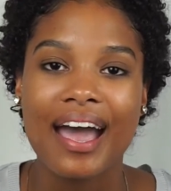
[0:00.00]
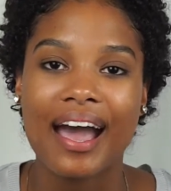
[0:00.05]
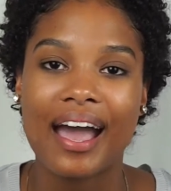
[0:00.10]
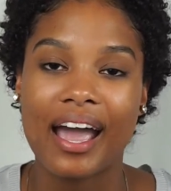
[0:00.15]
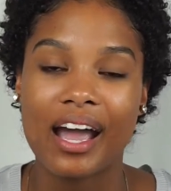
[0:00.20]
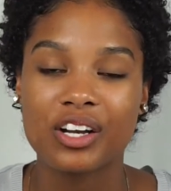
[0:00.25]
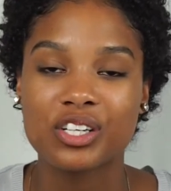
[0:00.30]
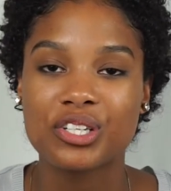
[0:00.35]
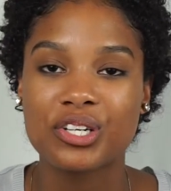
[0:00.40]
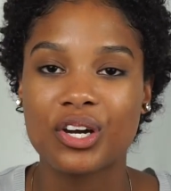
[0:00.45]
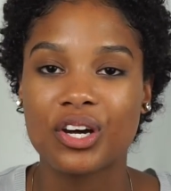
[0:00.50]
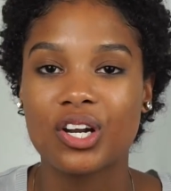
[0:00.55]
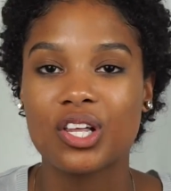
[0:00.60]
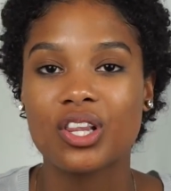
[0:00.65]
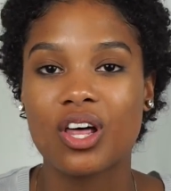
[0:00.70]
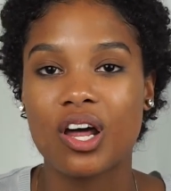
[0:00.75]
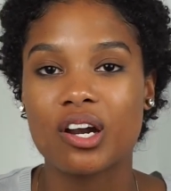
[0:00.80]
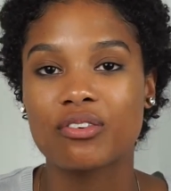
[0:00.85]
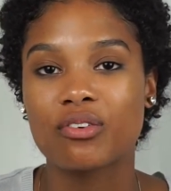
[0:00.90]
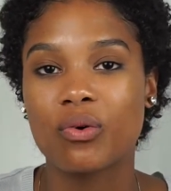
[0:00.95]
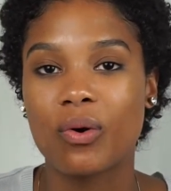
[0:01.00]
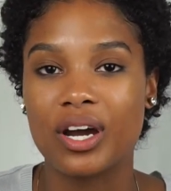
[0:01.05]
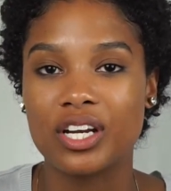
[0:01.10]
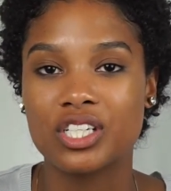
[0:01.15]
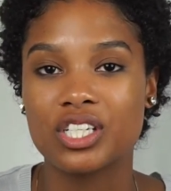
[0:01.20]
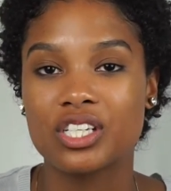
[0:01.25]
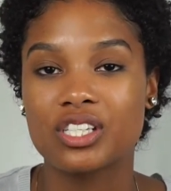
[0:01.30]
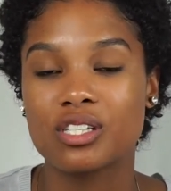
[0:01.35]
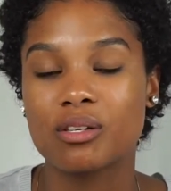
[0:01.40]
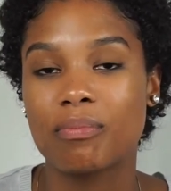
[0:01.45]
I actually got a lot of
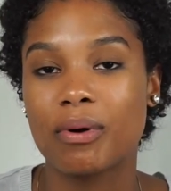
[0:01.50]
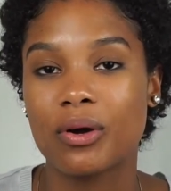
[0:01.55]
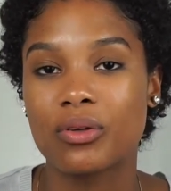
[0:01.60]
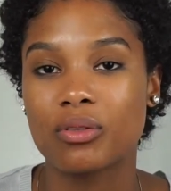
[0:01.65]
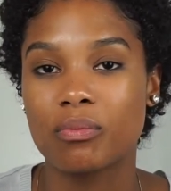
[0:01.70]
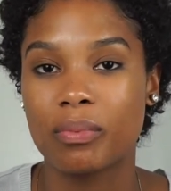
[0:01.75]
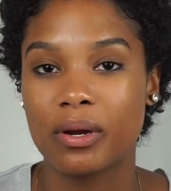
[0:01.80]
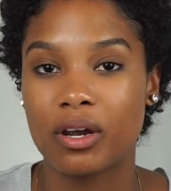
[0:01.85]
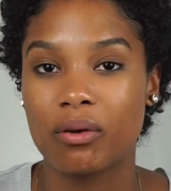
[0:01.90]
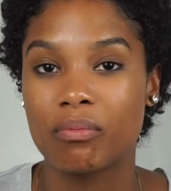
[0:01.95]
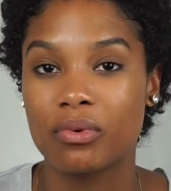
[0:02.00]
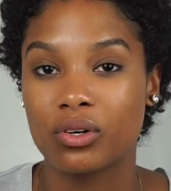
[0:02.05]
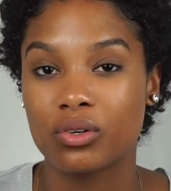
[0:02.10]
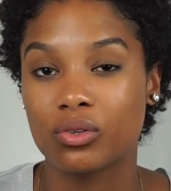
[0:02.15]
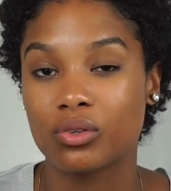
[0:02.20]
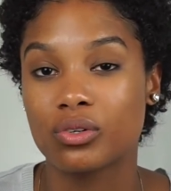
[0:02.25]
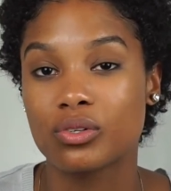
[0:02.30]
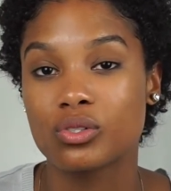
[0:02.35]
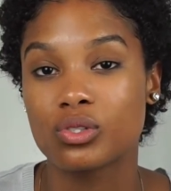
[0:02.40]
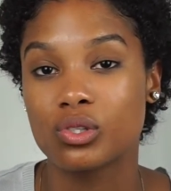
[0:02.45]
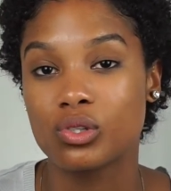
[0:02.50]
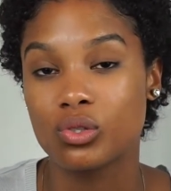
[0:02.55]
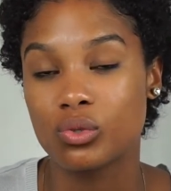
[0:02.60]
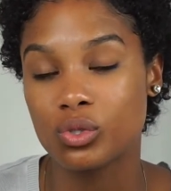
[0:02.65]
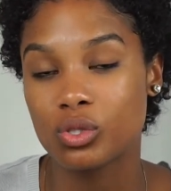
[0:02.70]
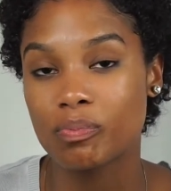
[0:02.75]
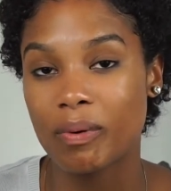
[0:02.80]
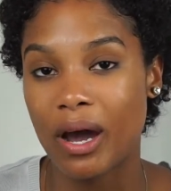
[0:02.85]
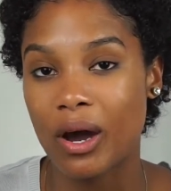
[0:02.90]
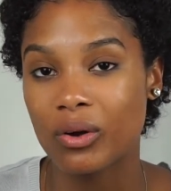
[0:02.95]
questions about the Bare Minerals
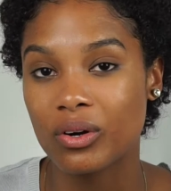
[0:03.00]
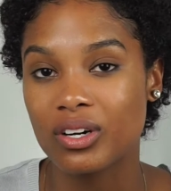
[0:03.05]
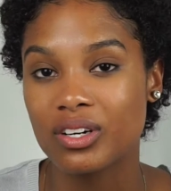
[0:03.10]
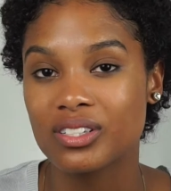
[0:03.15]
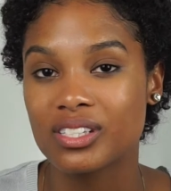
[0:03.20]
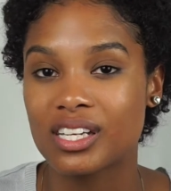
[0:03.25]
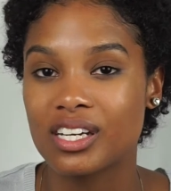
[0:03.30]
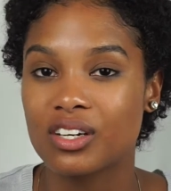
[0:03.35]
loose powders.